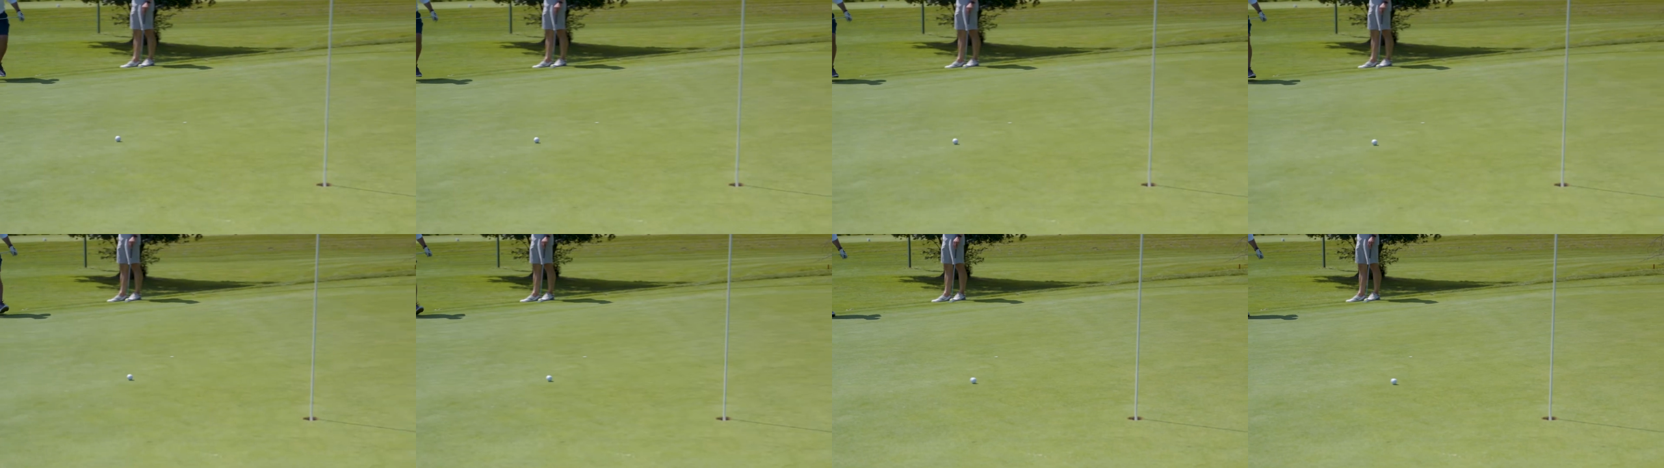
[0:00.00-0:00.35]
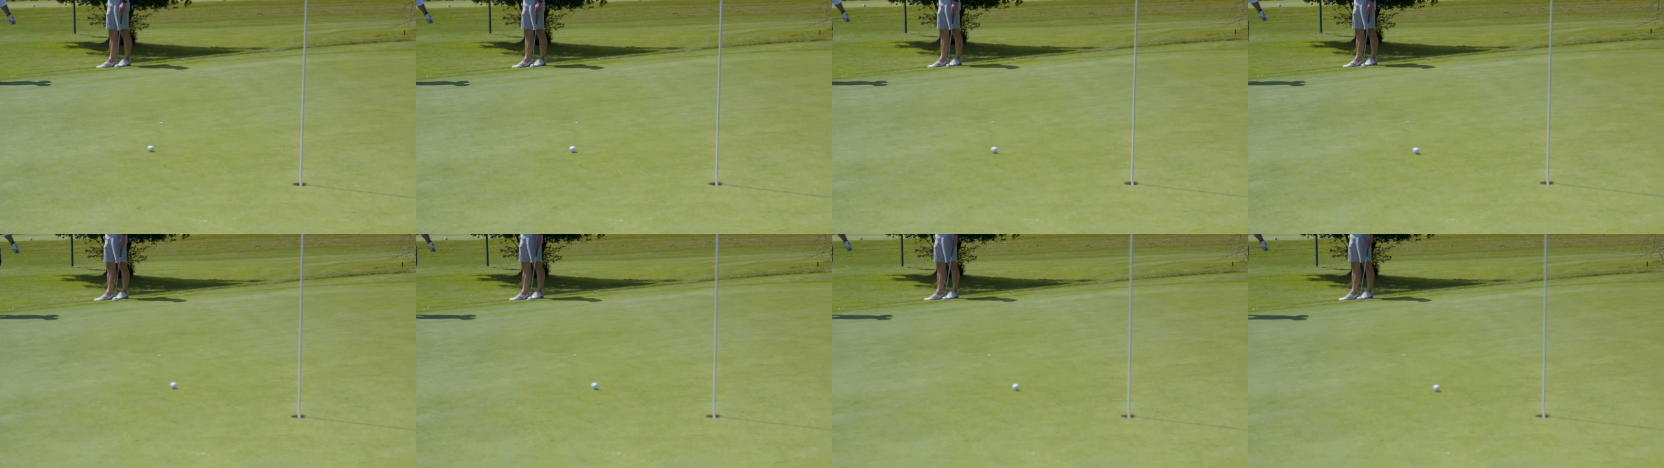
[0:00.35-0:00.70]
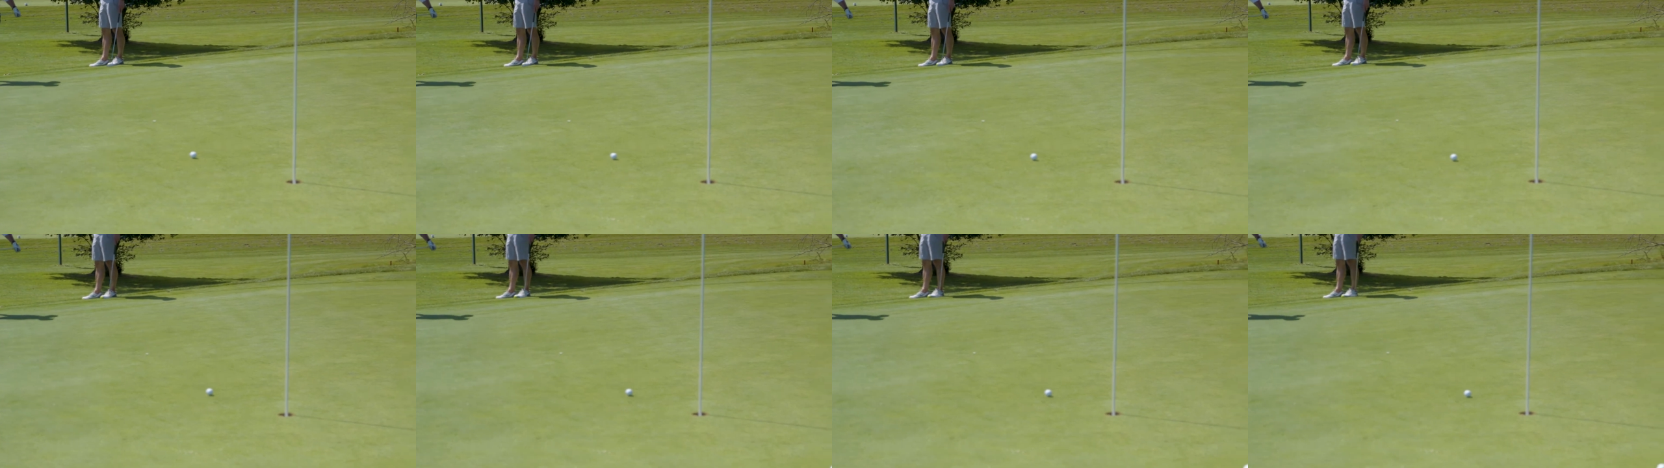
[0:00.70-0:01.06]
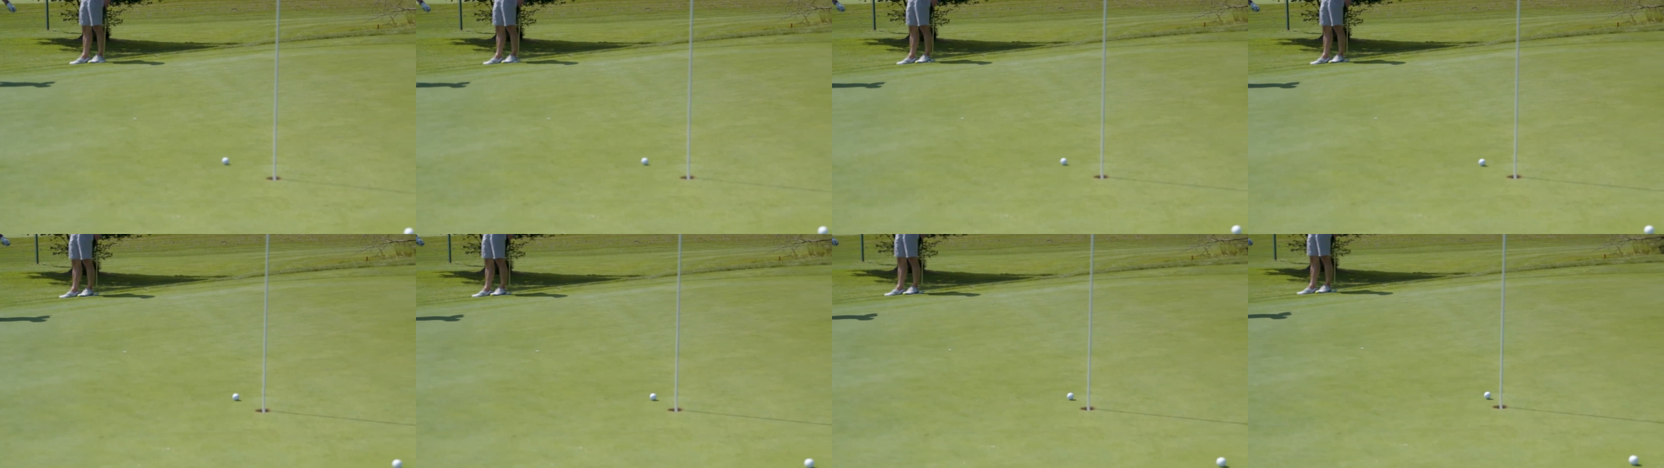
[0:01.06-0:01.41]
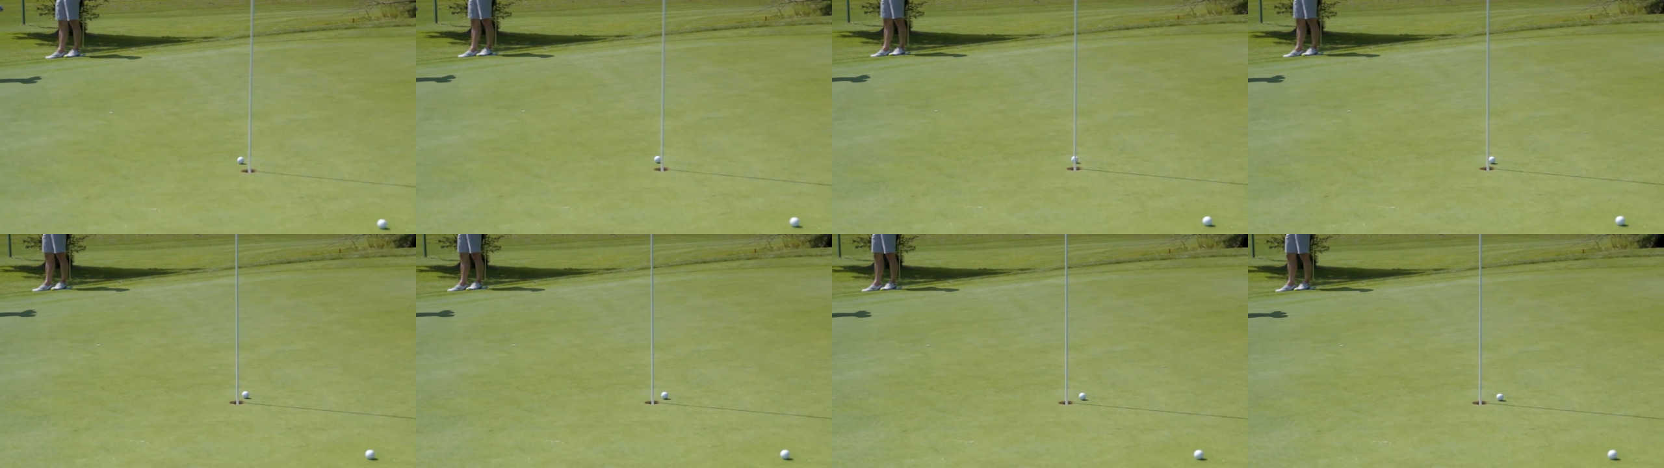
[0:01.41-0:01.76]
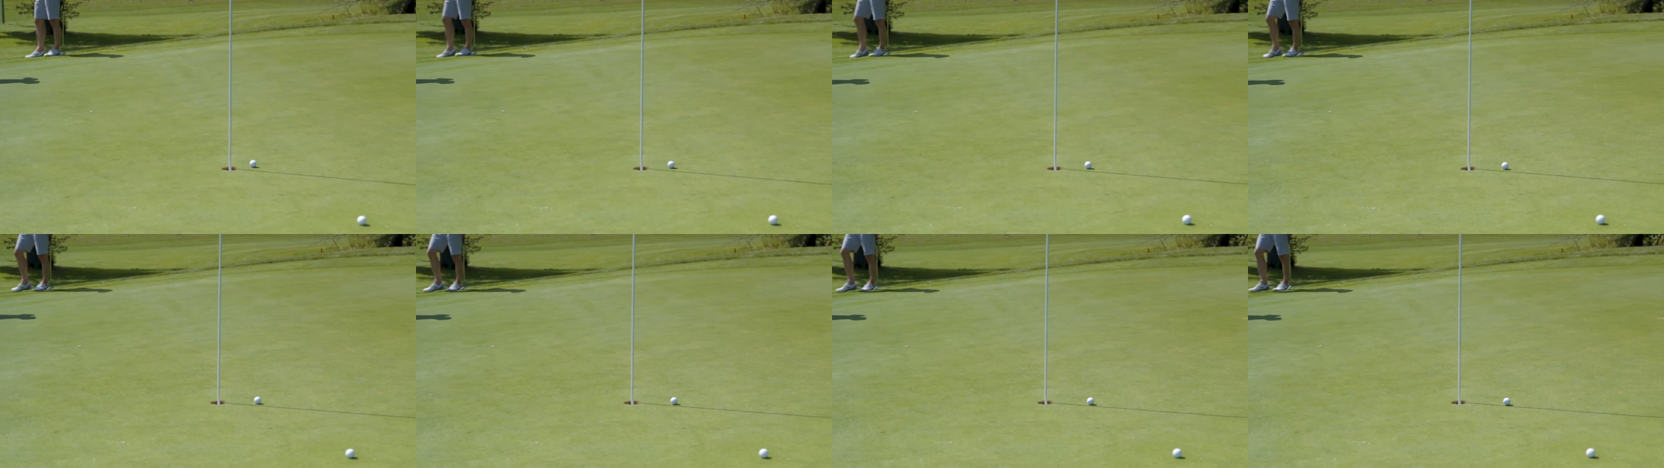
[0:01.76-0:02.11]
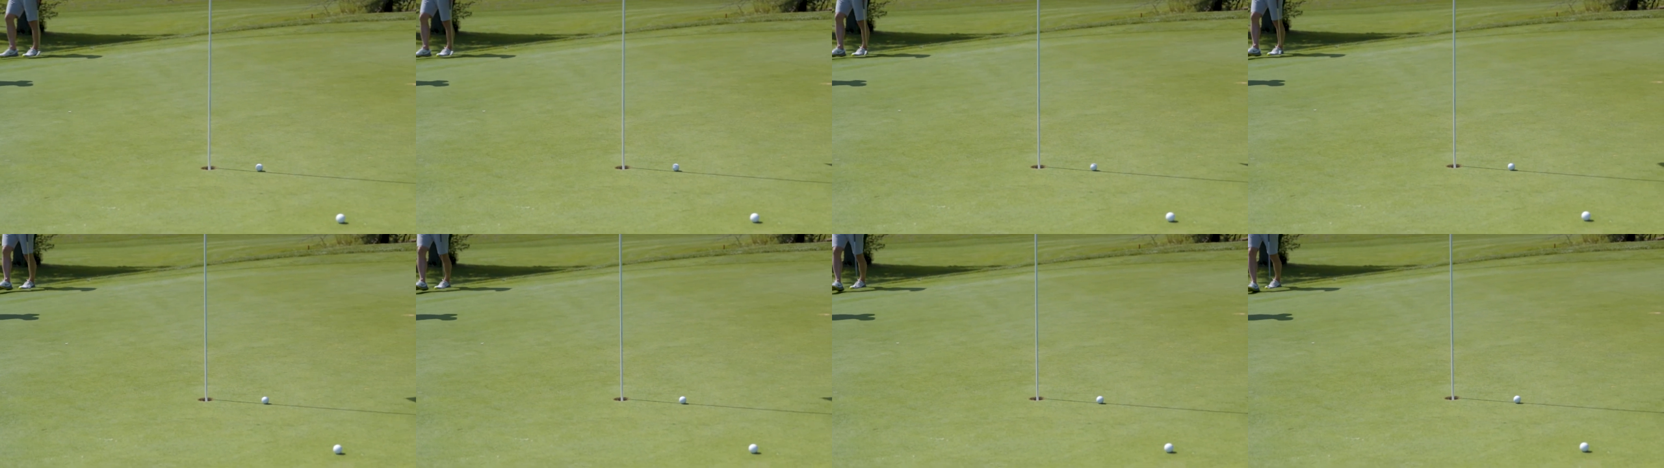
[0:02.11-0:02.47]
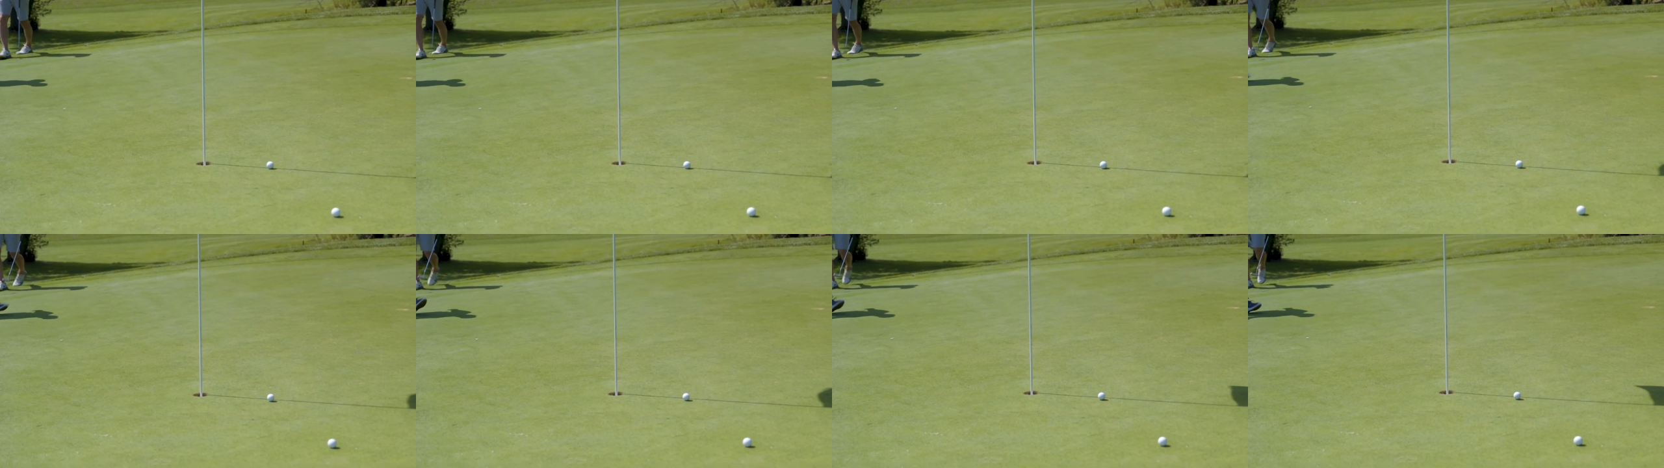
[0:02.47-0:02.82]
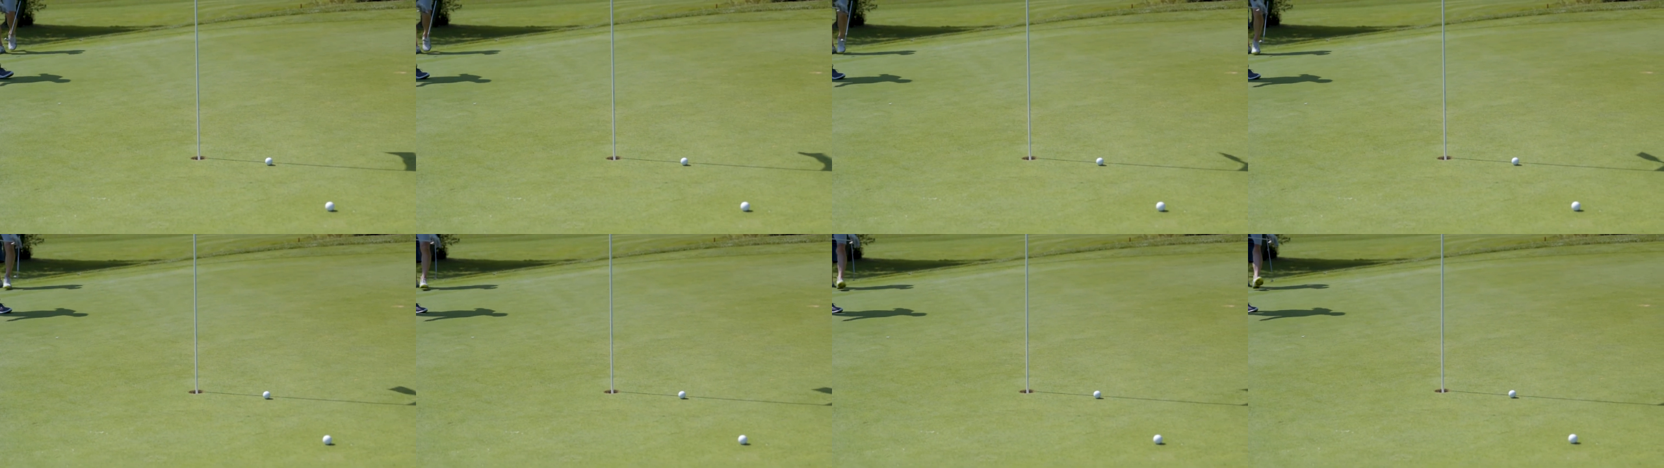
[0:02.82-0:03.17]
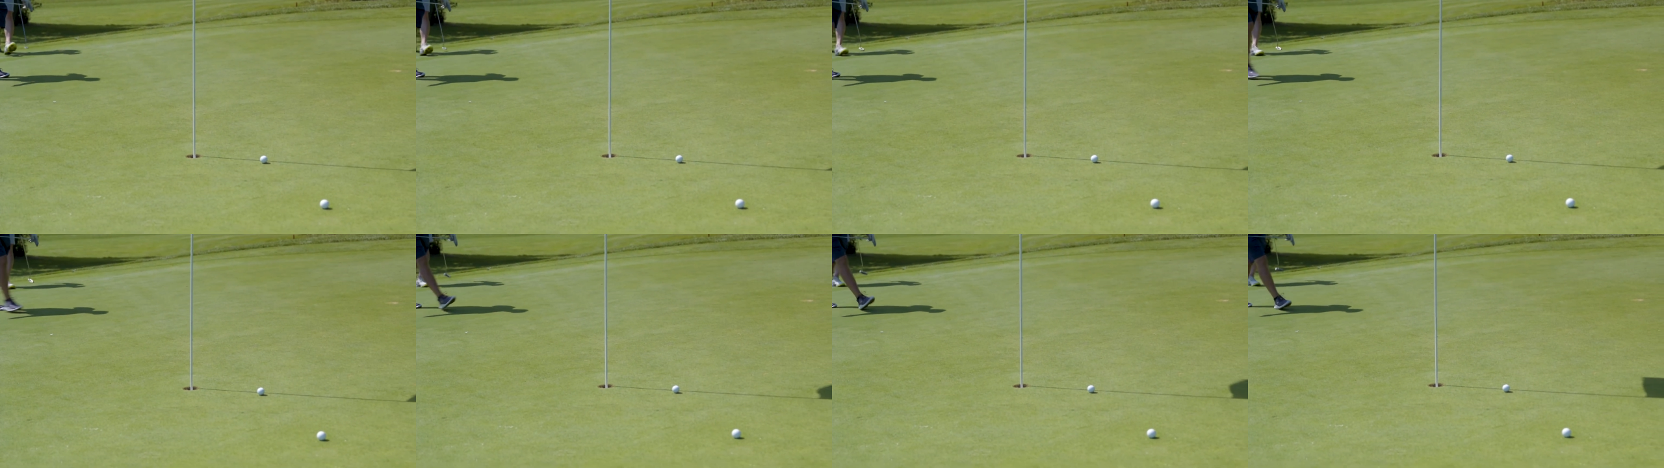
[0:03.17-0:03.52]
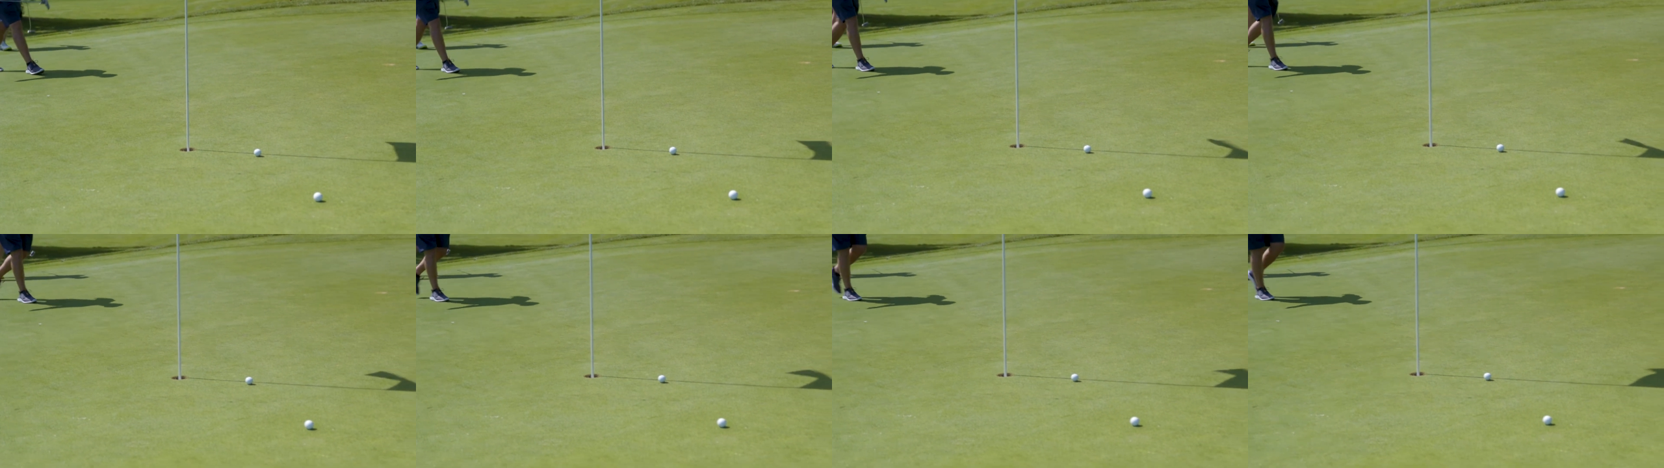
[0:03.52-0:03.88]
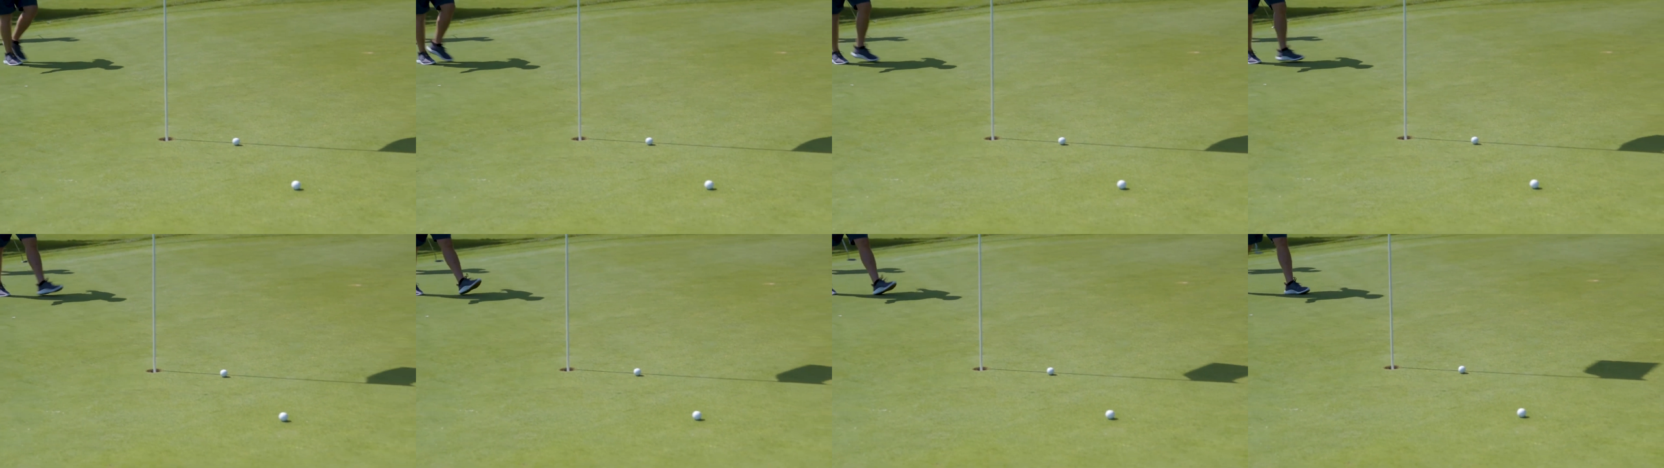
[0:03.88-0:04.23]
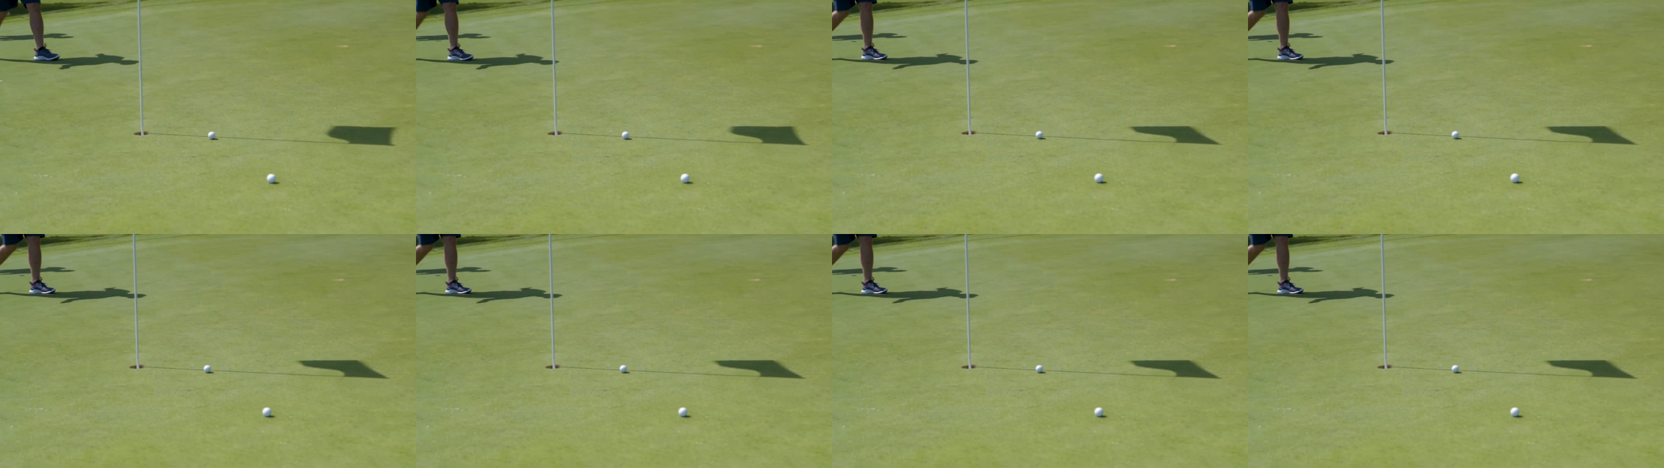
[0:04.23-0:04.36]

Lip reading: [unreadable: no face in view]